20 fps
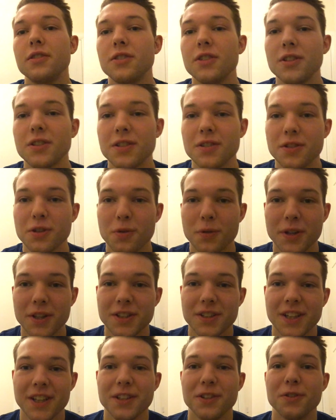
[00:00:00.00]
Just as a
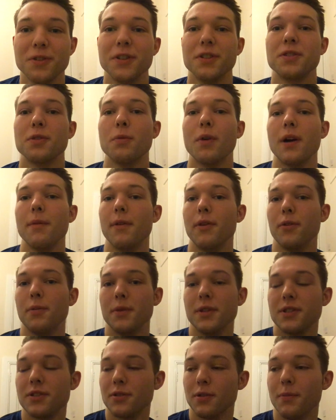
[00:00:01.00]
quick side note as to why my
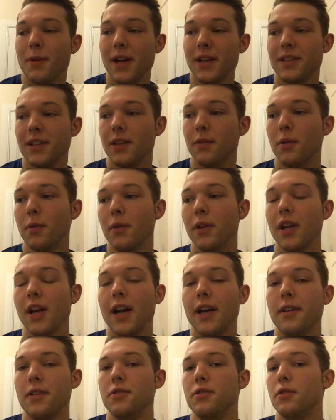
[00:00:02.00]
room is so messy at the moment,
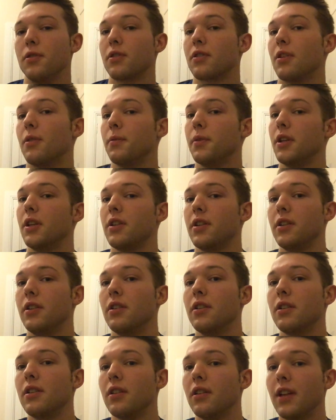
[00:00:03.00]
I did judo
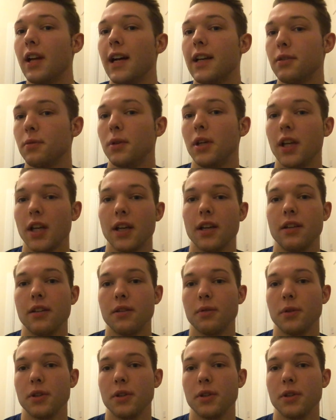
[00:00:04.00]
competition last weekend,